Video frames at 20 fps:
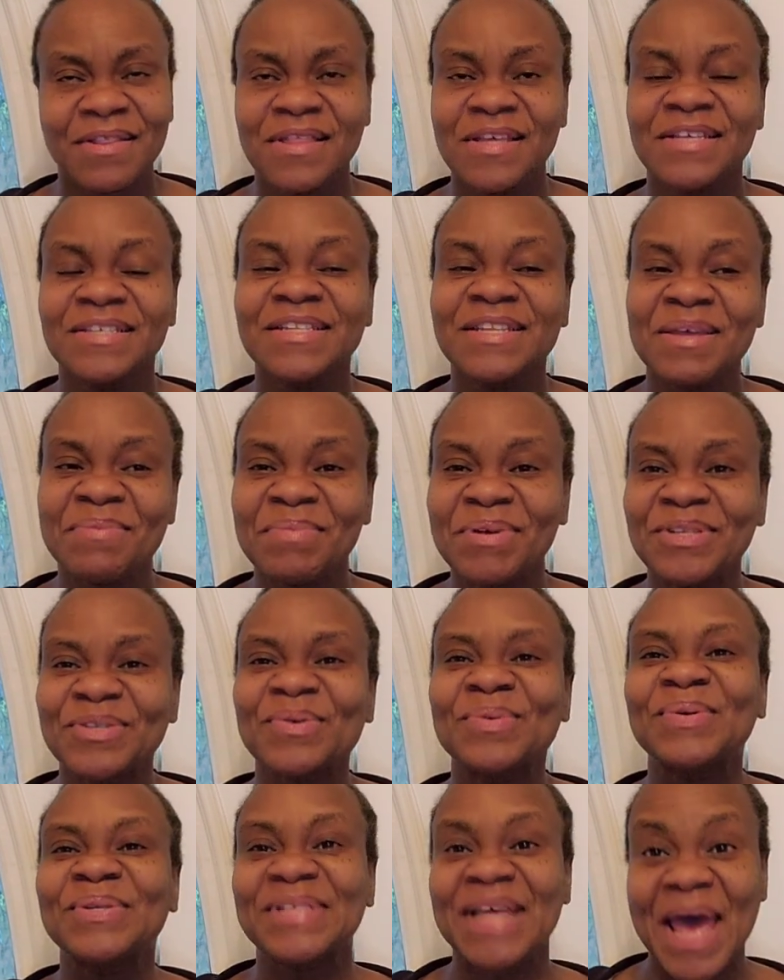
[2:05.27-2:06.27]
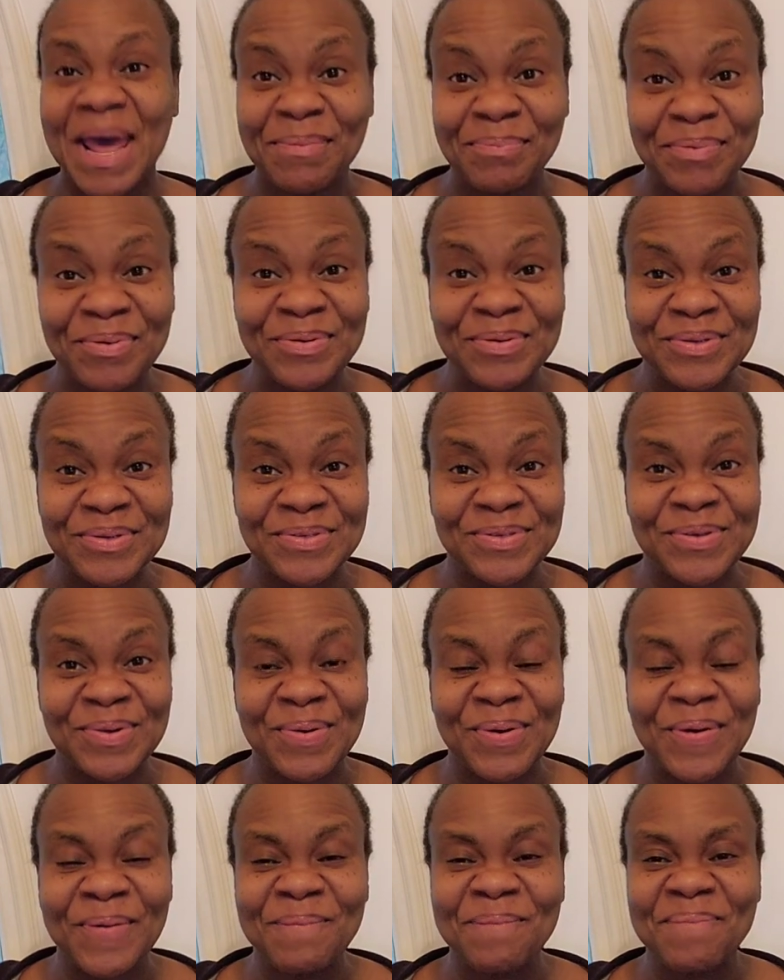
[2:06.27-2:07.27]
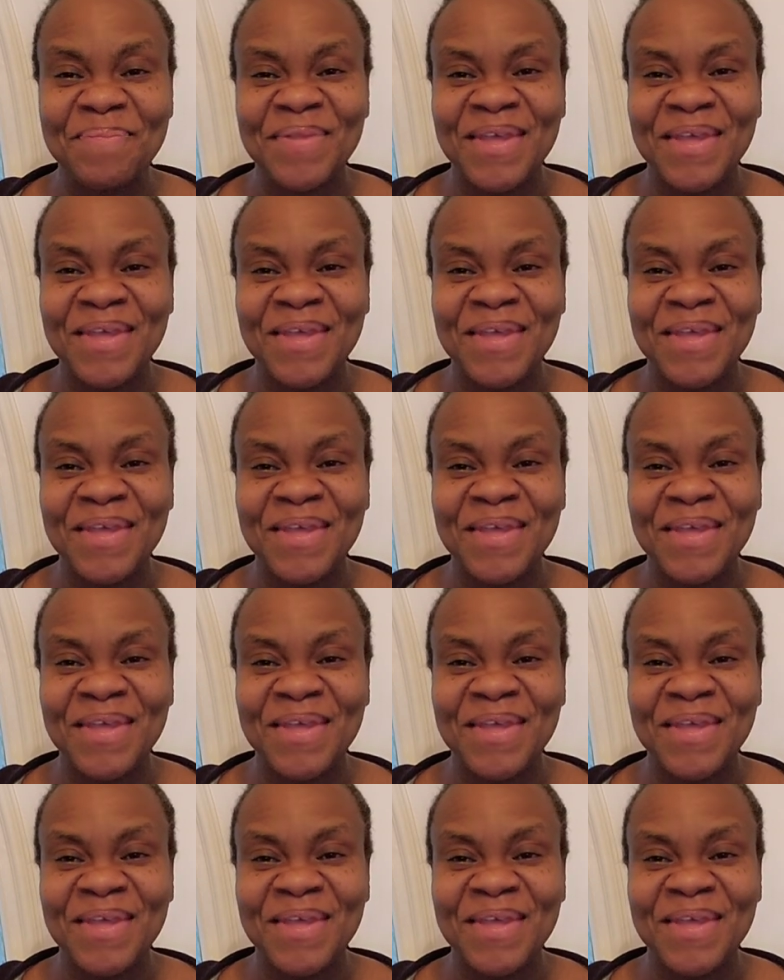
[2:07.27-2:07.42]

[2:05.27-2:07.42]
these nematodes and protozoa,